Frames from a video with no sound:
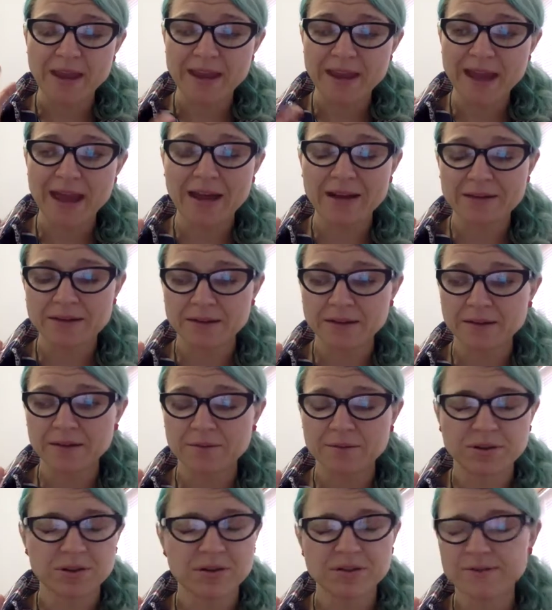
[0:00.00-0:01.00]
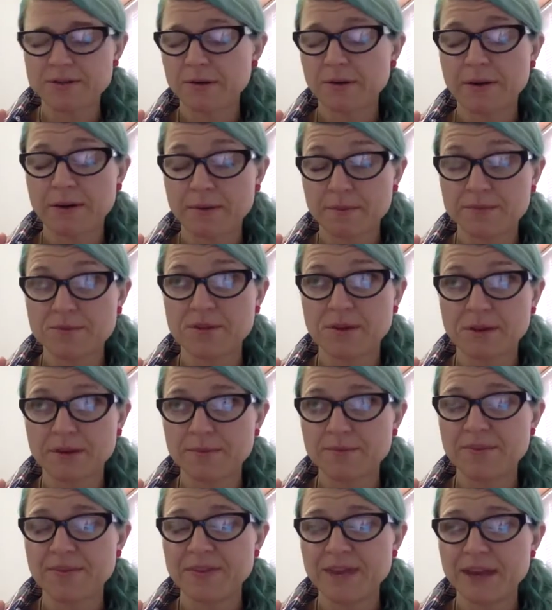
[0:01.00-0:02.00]
had, sorry, I'm trying
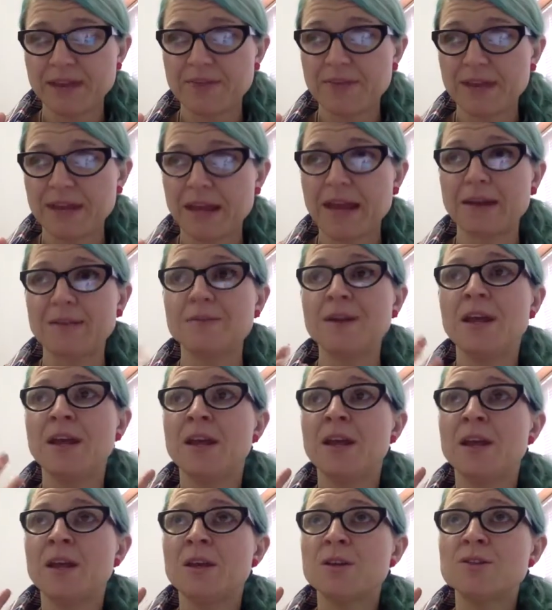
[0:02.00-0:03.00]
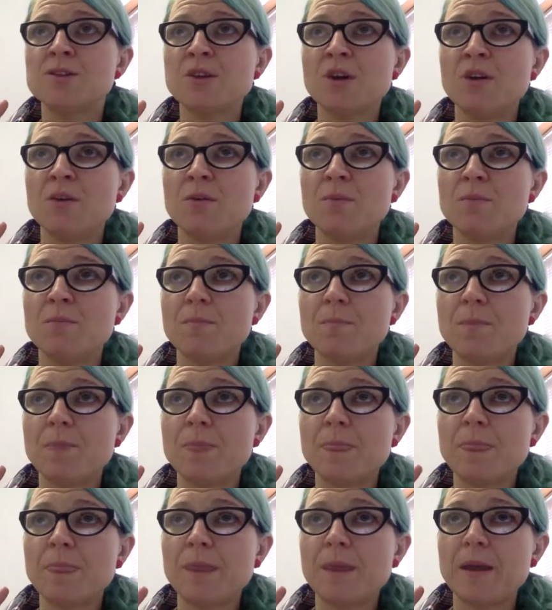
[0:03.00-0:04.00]
to think of it again. So
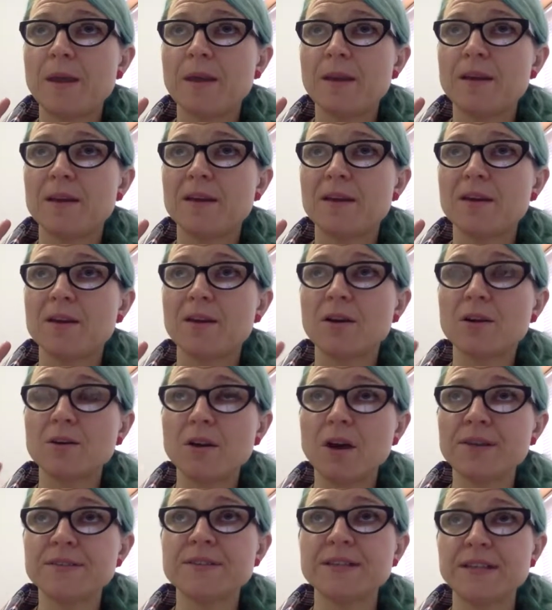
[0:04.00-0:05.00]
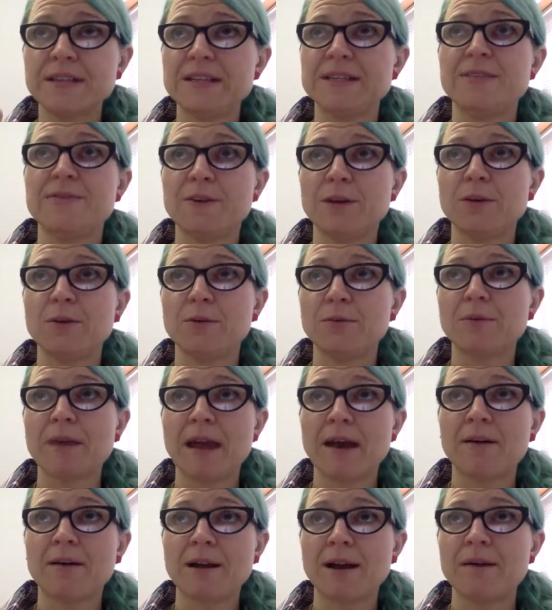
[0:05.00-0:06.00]
the colossally difficult
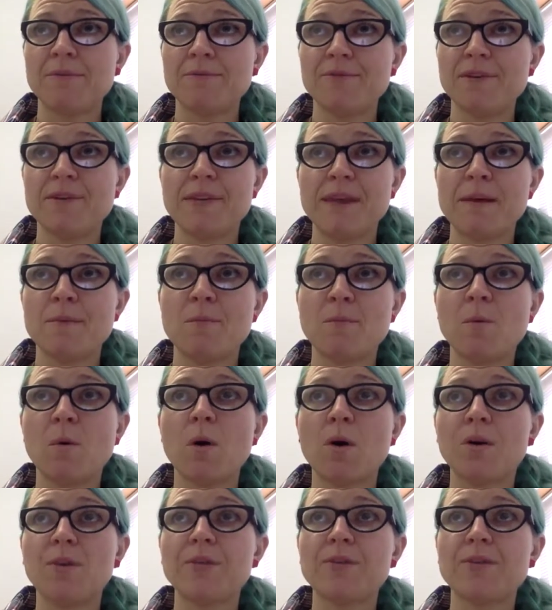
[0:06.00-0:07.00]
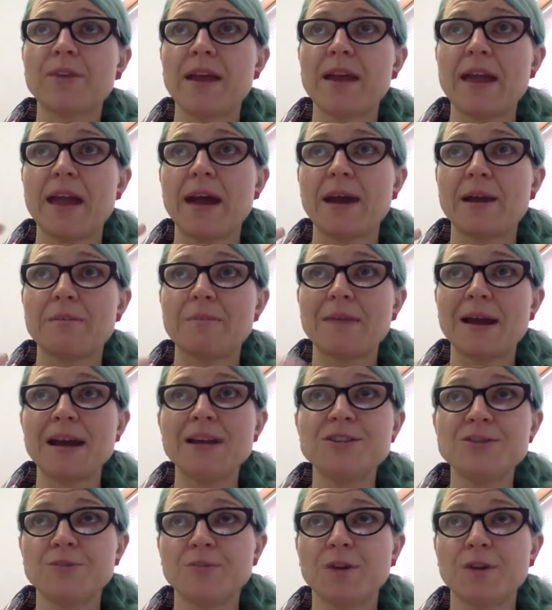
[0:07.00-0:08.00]
outcome for them was they had a
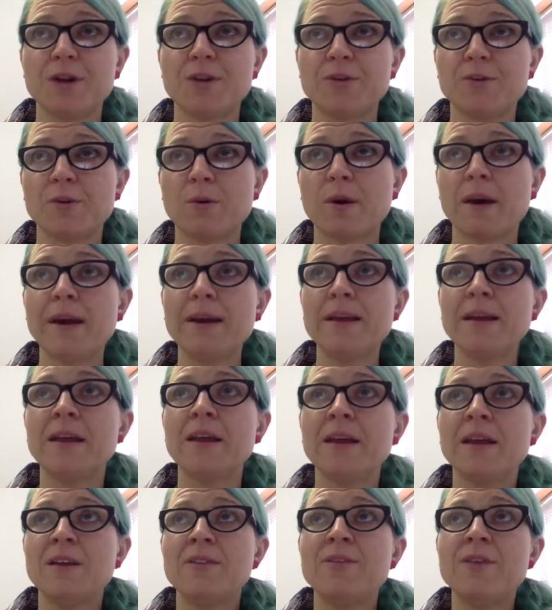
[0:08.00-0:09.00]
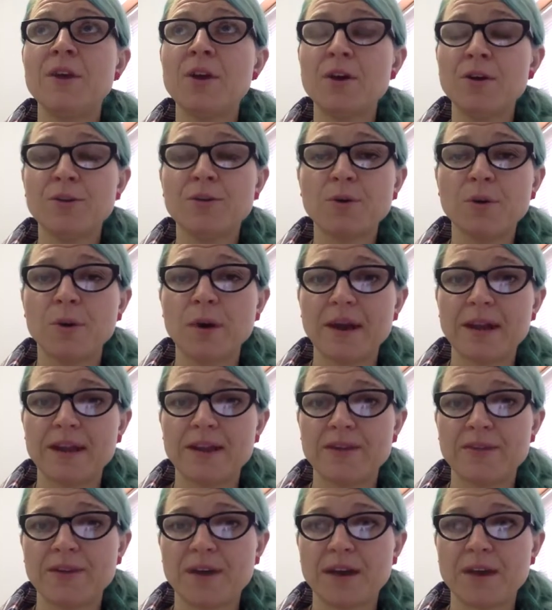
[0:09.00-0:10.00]
major earthquake. The
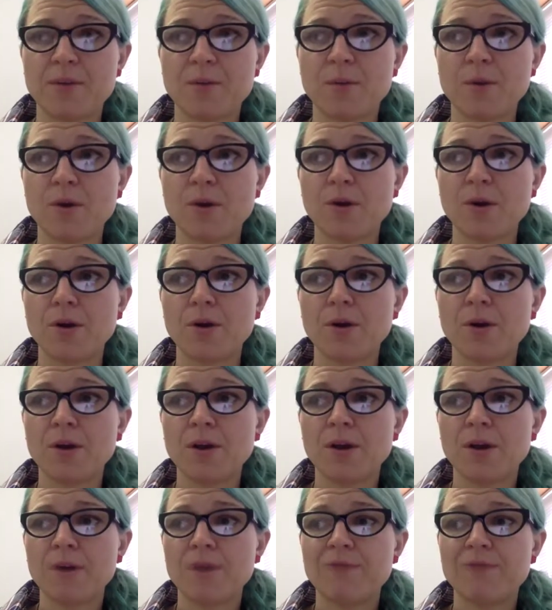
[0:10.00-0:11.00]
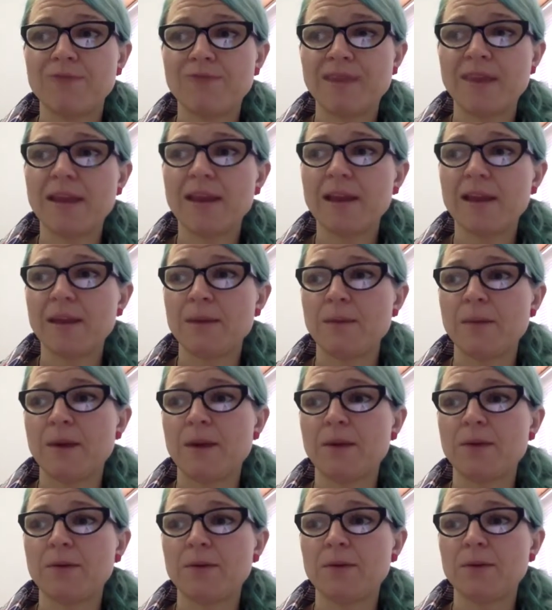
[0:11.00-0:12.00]
earthquake they were fairly
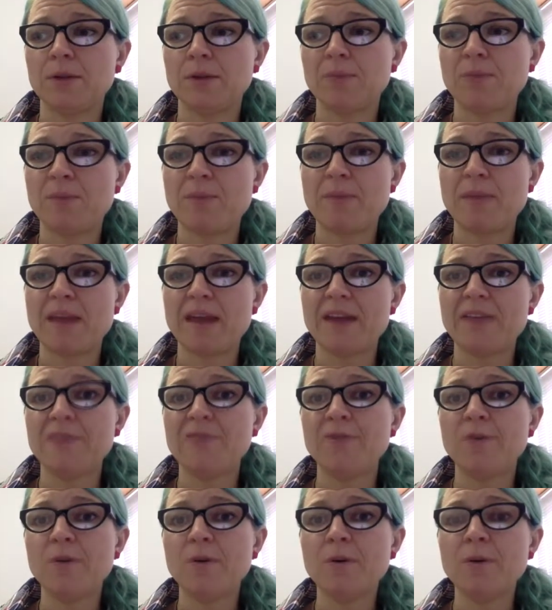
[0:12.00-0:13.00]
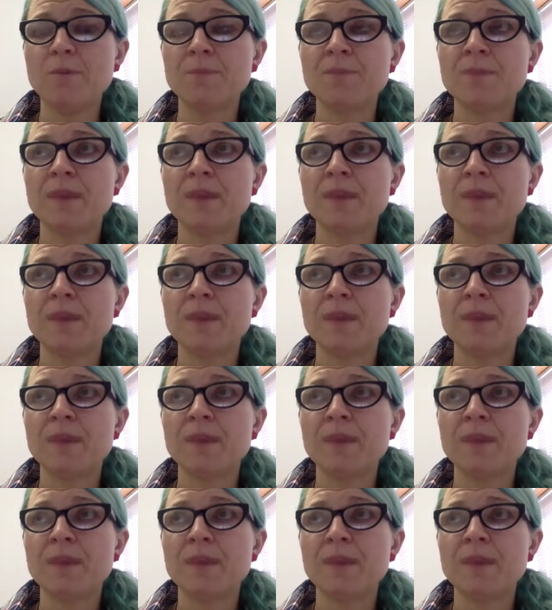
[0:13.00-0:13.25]
well prepared for.